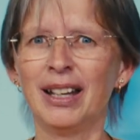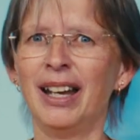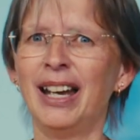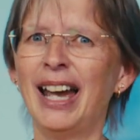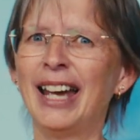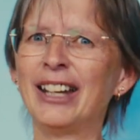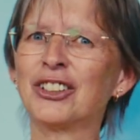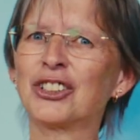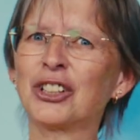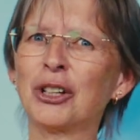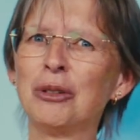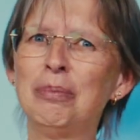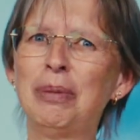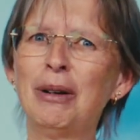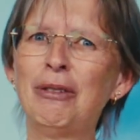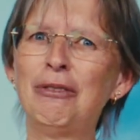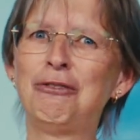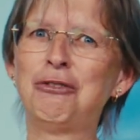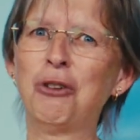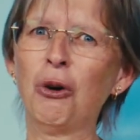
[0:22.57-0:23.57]
And so
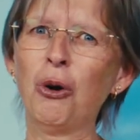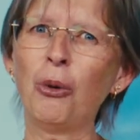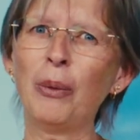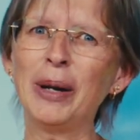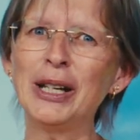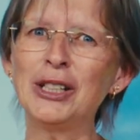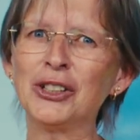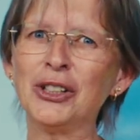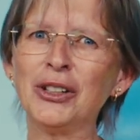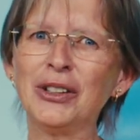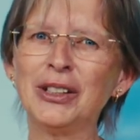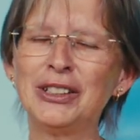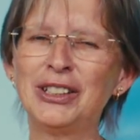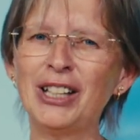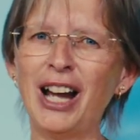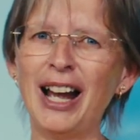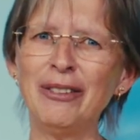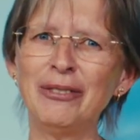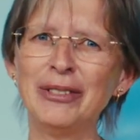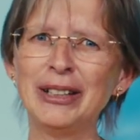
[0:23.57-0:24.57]
before we do the
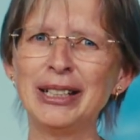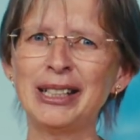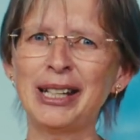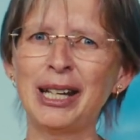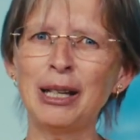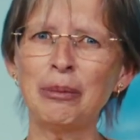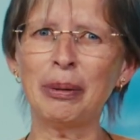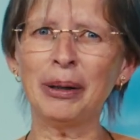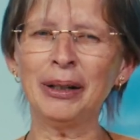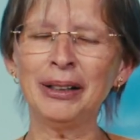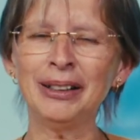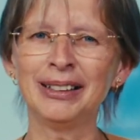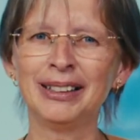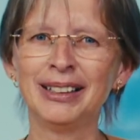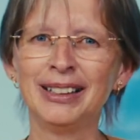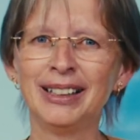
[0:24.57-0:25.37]
diving deeper,